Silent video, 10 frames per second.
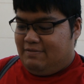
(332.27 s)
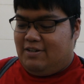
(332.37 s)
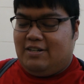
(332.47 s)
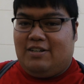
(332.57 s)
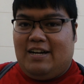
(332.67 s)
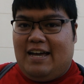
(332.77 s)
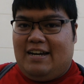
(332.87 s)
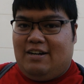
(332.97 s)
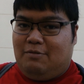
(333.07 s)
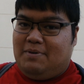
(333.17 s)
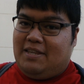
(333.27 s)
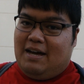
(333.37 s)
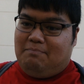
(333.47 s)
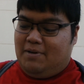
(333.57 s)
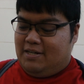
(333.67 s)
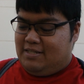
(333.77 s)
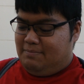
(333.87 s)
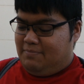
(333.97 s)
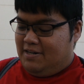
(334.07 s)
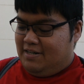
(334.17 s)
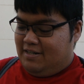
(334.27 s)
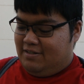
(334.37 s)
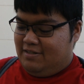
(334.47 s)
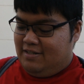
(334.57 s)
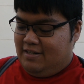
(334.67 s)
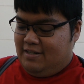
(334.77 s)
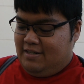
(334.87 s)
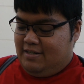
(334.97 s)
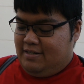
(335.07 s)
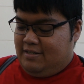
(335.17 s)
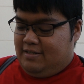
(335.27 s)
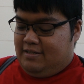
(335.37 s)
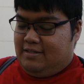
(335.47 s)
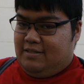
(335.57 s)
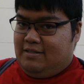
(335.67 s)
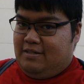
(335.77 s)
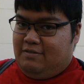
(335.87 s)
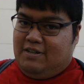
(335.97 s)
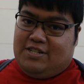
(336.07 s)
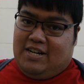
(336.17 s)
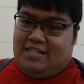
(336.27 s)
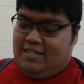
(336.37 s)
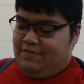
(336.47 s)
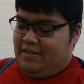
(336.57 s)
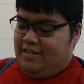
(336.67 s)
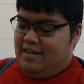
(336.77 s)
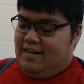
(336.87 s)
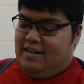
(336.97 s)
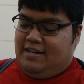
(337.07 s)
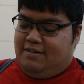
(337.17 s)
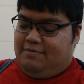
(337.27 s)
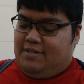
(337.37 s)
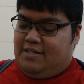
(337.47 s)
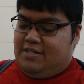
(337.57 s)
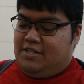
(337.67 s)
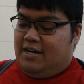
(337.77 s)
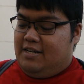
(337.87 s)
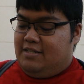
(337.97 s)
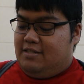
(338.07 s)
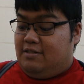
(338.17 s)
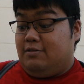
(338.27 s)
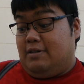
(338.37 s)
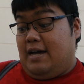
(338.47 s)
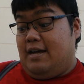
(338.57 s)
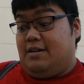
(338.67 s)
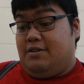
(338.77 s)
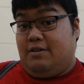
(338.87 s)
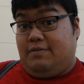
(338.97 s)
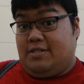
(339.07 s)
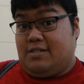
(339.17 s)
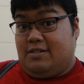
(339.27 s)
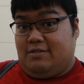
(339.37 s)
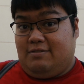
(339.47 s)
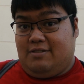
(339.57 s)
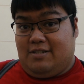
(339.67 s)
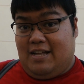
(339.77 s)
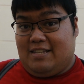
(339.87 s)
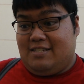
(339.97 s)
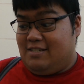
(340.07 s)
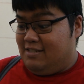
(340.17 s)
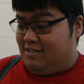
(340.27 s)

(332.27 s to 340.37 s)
I'm gonna go ahead and open that box up right now. I want to try and see if I can get any of the shinies. Oh, and a Universe Stone. So that's